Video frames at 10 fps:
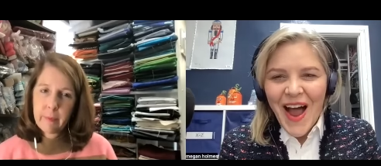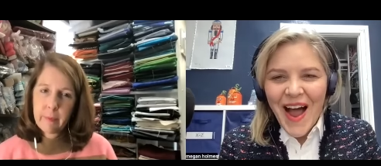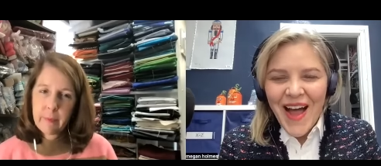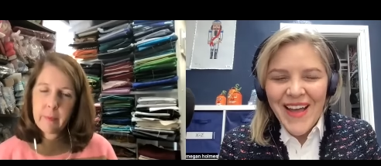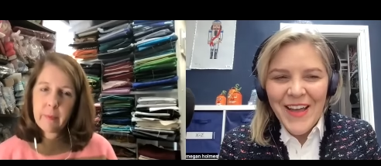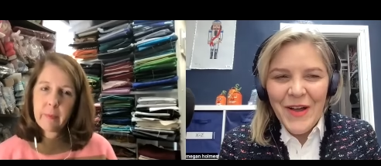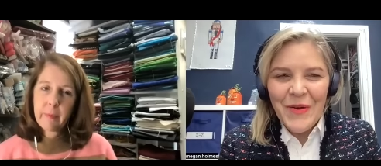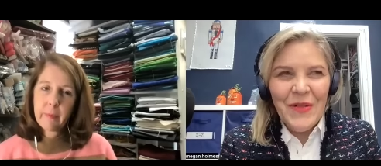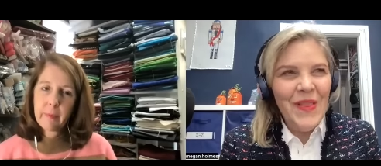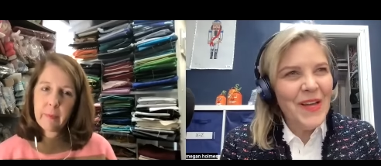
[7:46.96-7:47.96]
Speaker 1: I
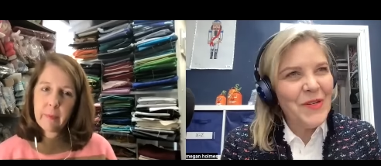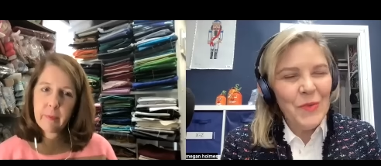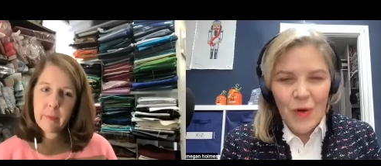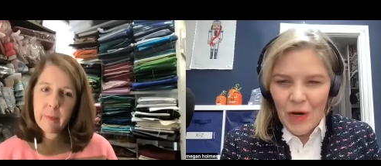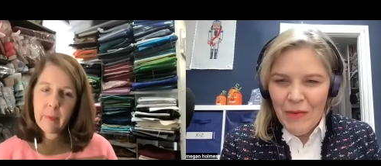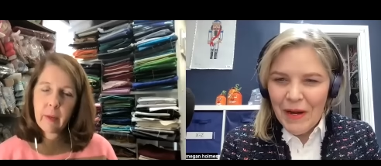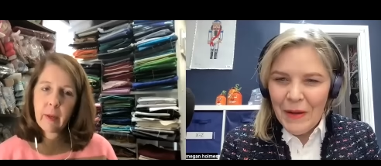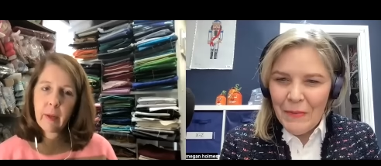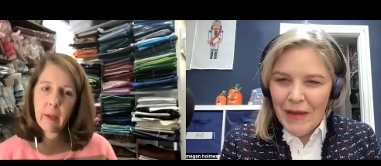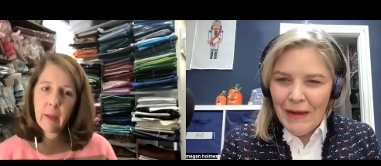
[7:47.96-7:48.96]
like to work by
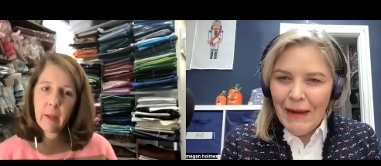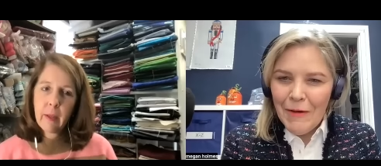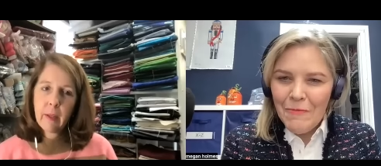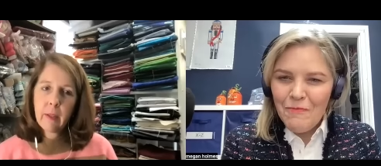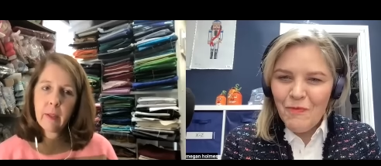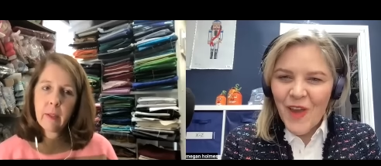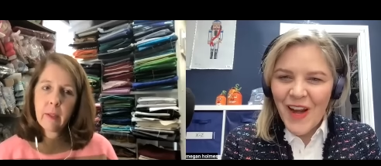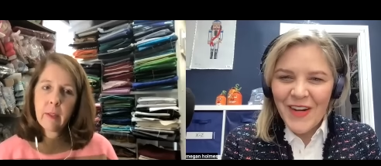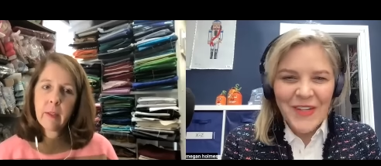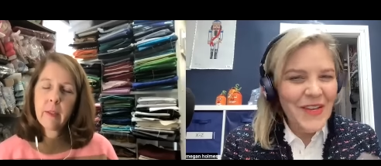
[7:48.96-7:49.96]
committee,
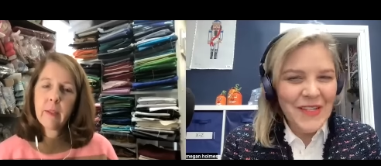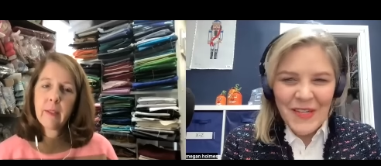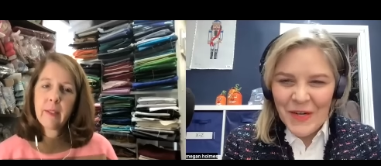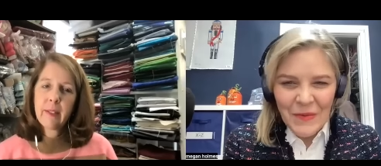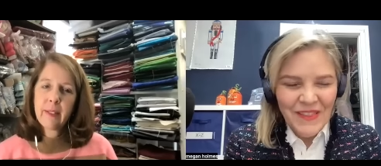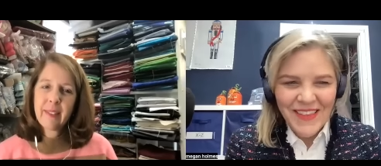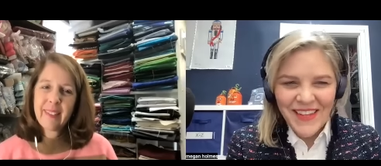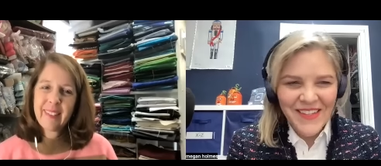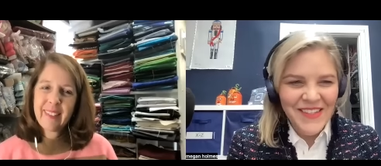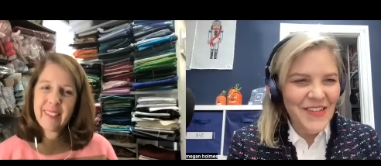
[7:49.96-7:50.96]
and I just like to hear when
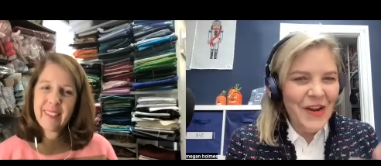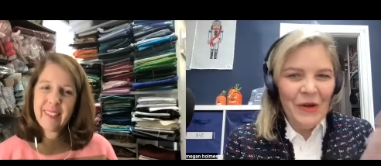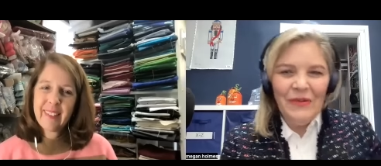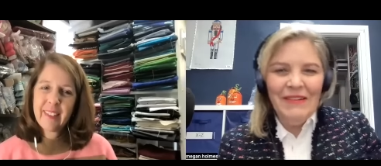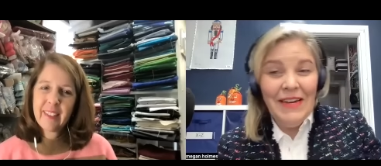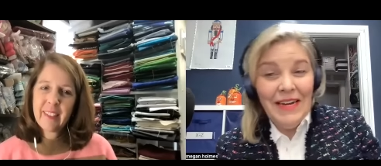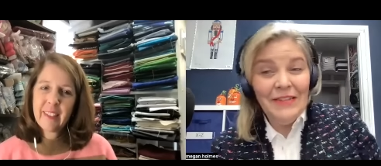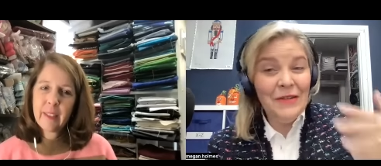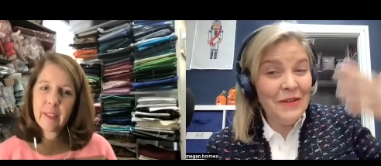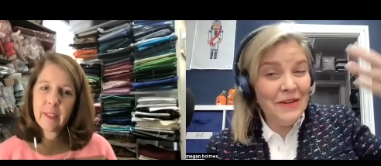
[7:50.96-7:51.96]
things, you know,
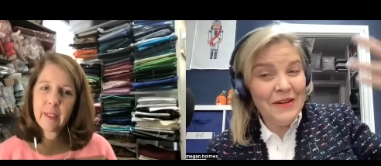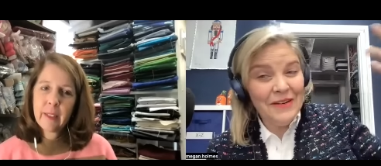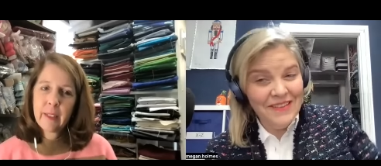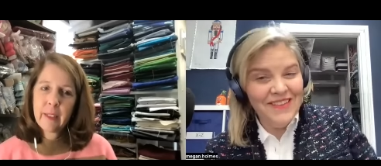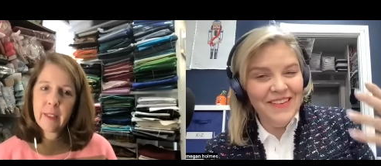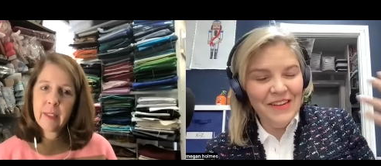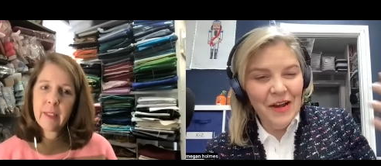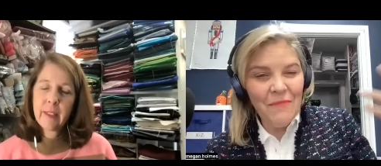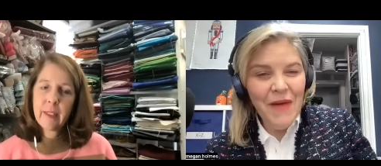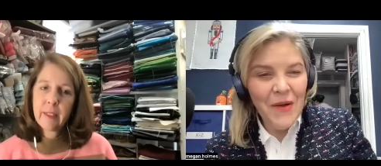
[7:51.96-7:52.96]
need to
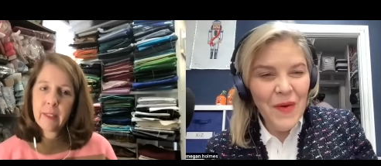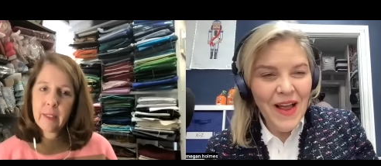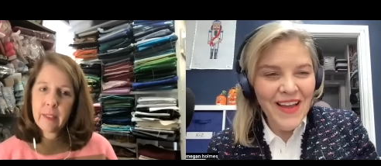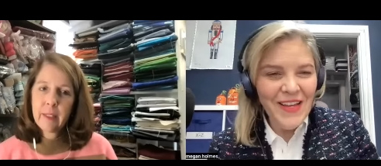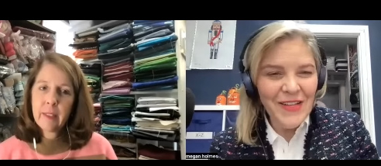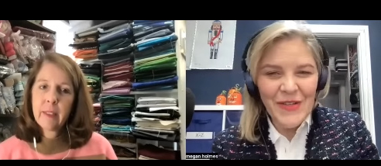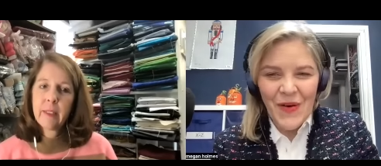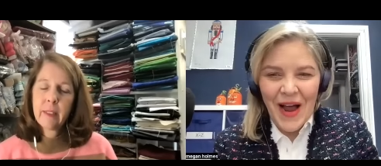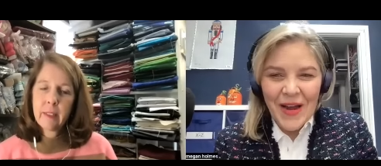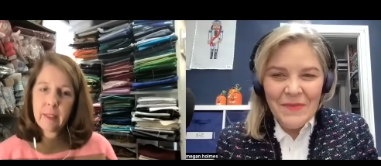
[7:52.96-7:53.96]
come my way. And
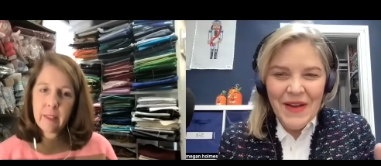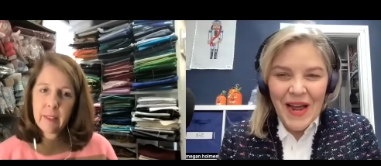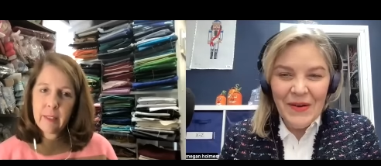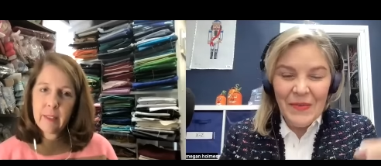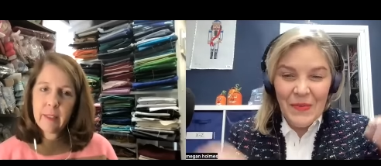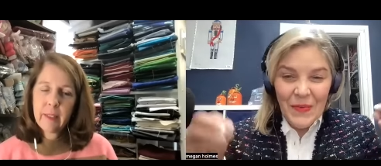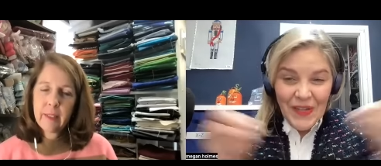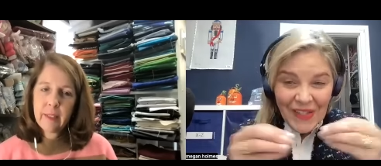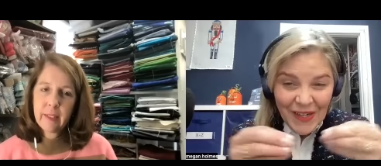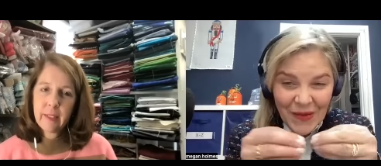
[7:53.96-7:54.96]
so I am not
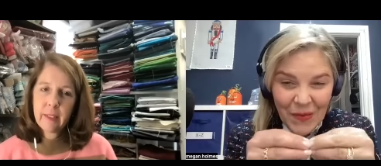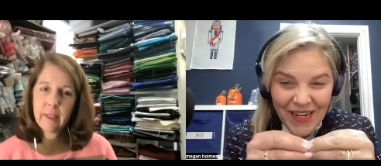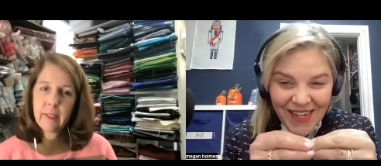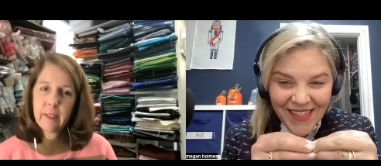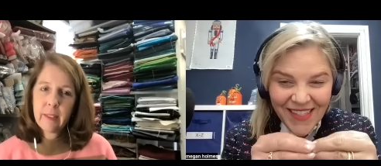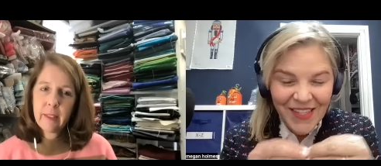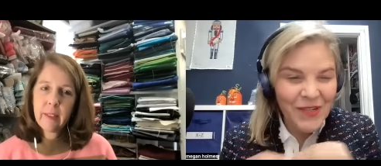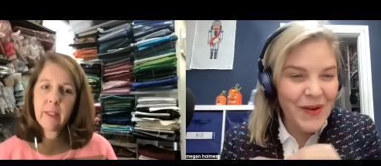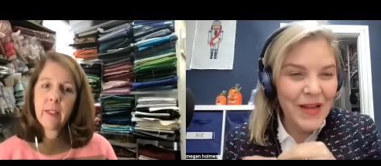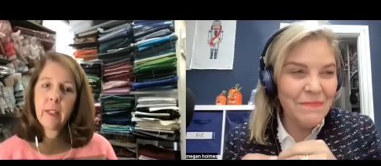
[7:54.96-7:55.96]
really in the mm-hmm. weeds. And
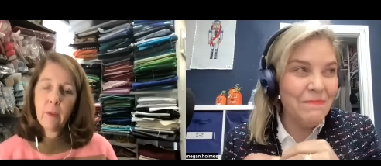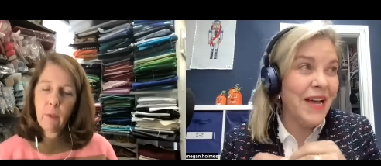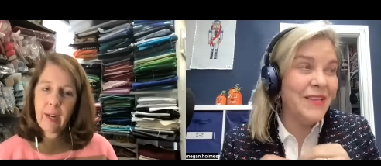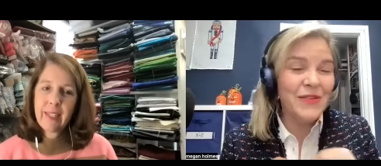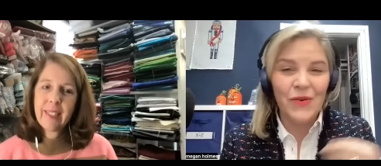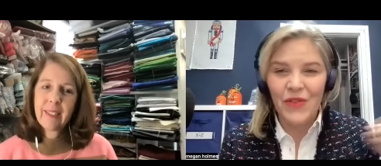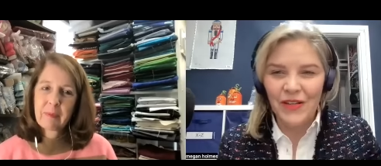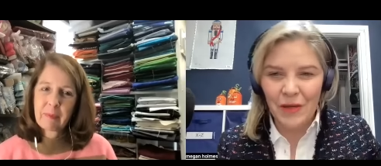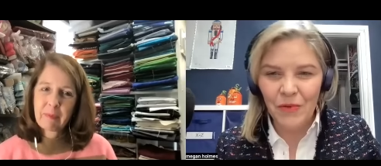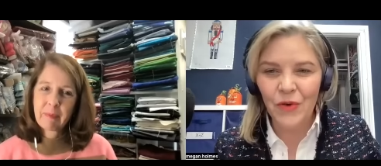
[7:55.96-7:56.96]
so I might right. screw
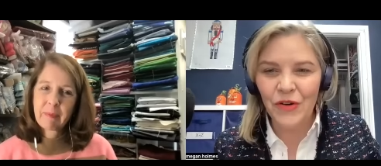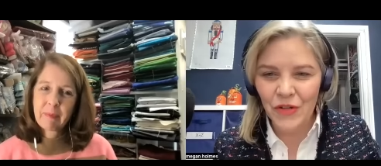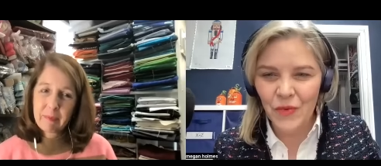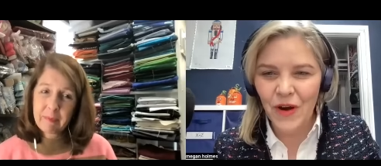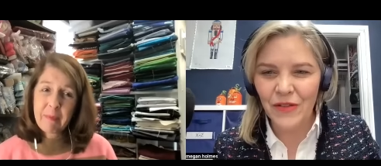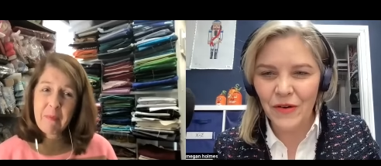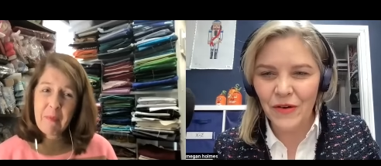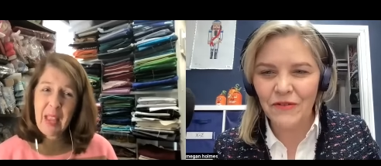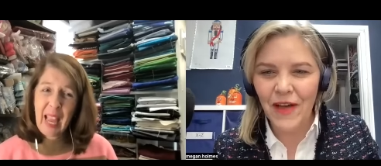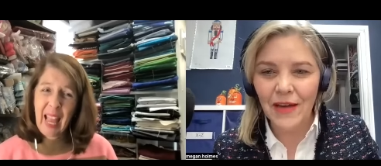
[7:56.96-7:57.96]
things up. Lauren just walked
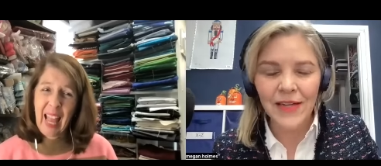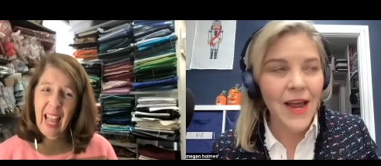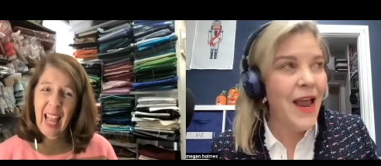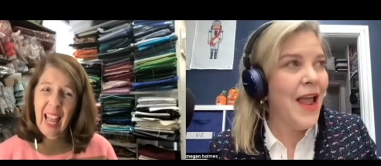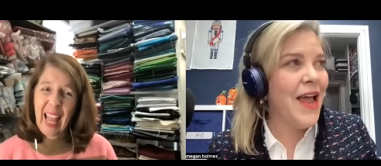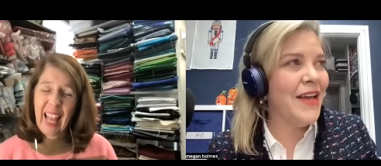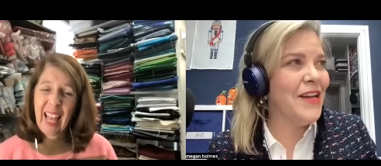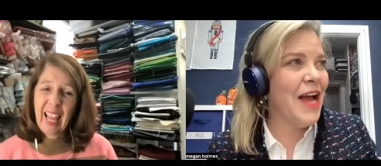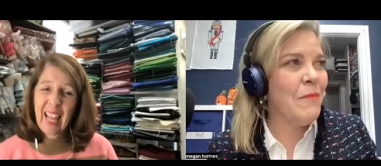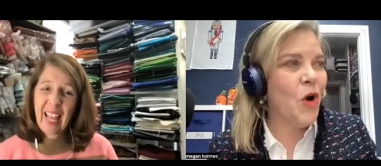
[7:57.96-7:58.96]
through, in fact.
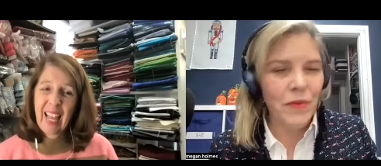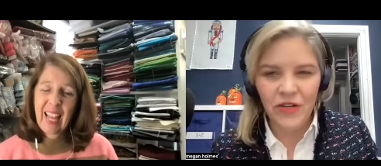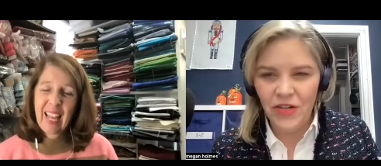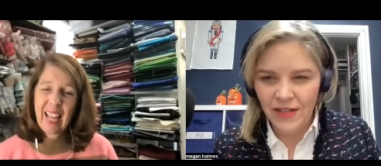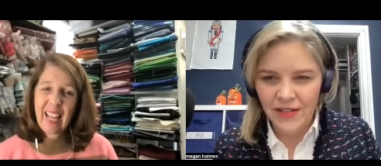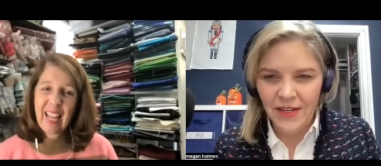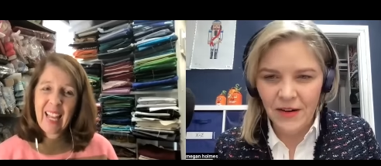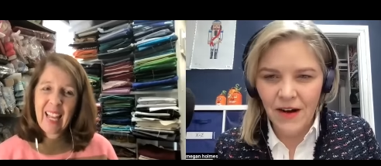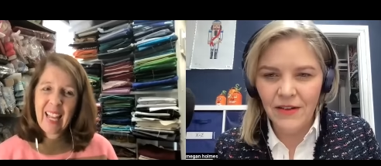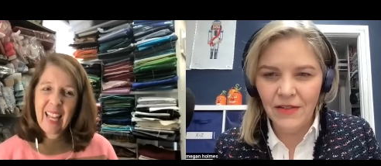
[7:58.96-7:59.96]
And I'm hoping she doesn't
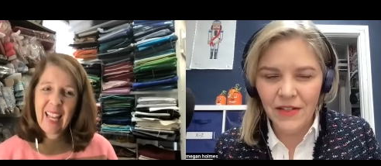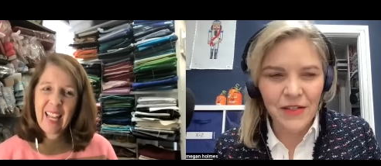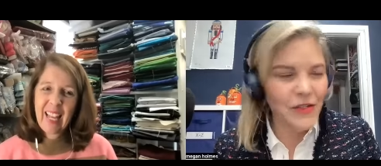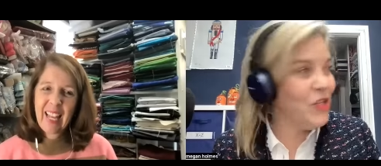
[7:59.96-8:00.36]
stick around and listen to